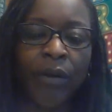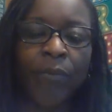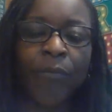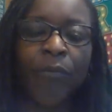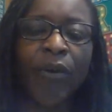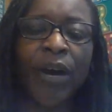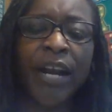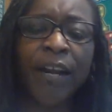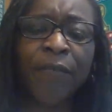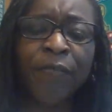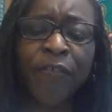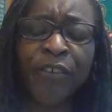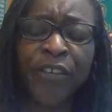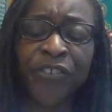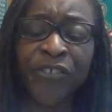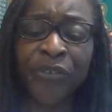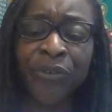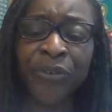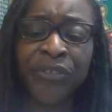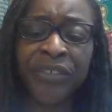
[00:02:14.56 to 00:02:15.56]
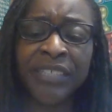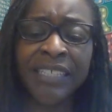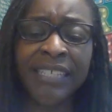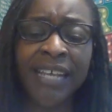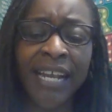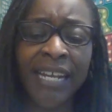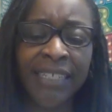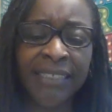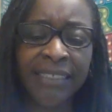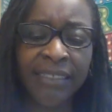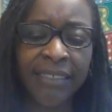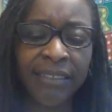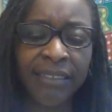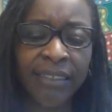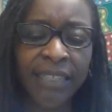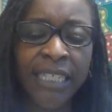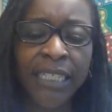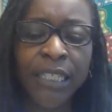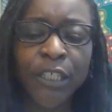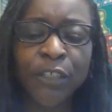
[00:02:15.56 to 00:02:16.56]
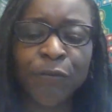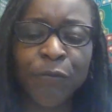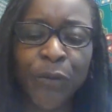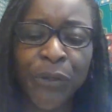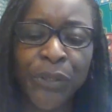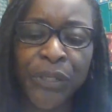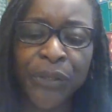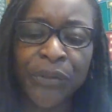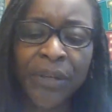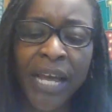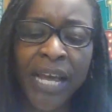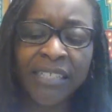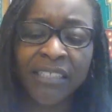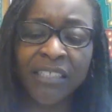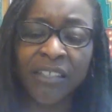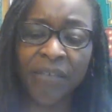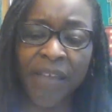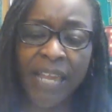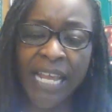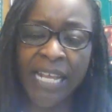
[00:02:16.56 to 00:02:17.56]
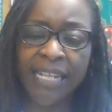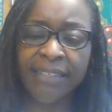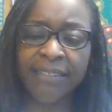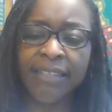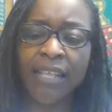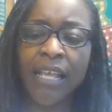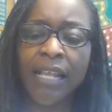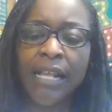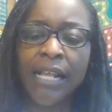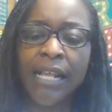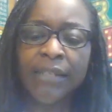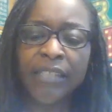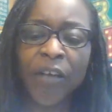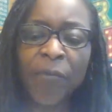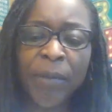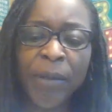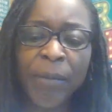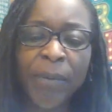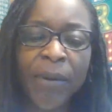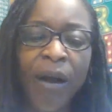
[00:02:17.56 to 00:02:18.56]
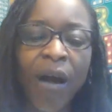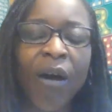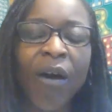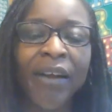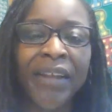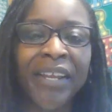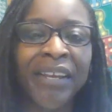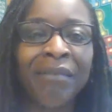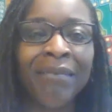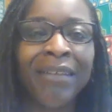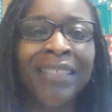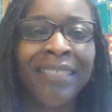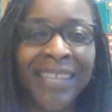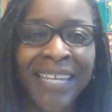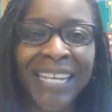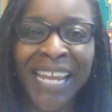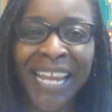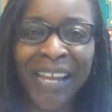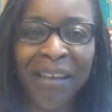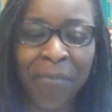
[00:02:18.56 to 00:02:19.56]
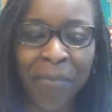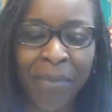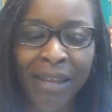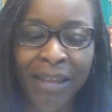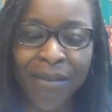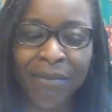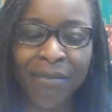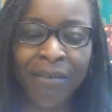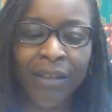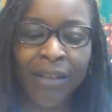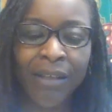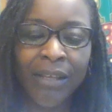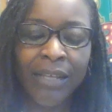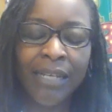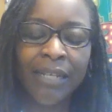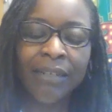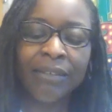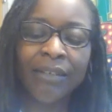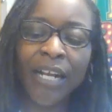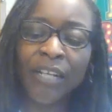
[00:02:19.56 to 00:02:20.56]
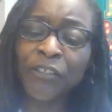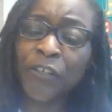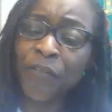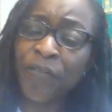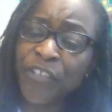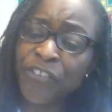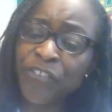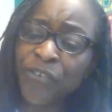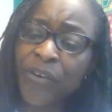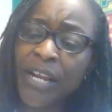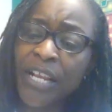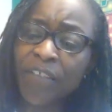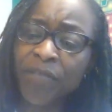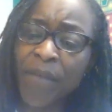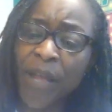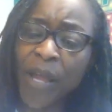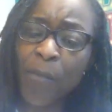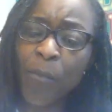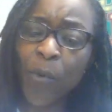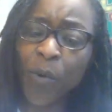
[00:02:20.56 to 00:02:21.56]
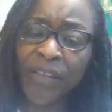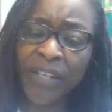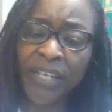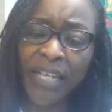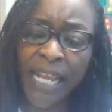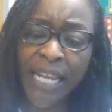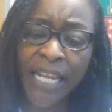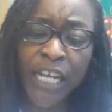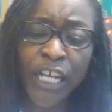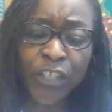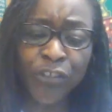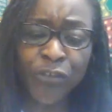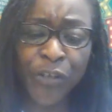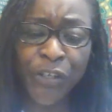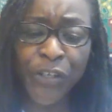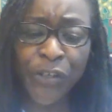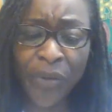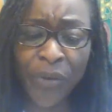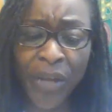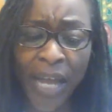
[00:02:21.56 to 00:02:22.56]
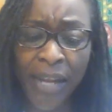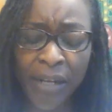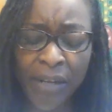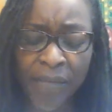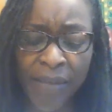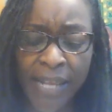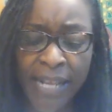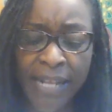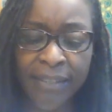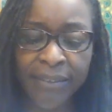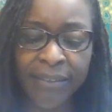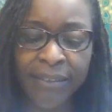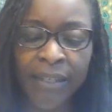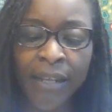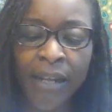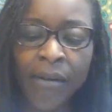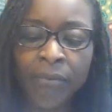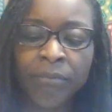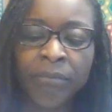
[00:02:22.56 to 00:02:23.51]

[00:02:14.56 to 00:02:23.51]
Brian Fisher is a scientist. He looks for new kinds of ants. Some people call him the Ant-Man. Dr. Fisher has found more than 800 new kinds of ants.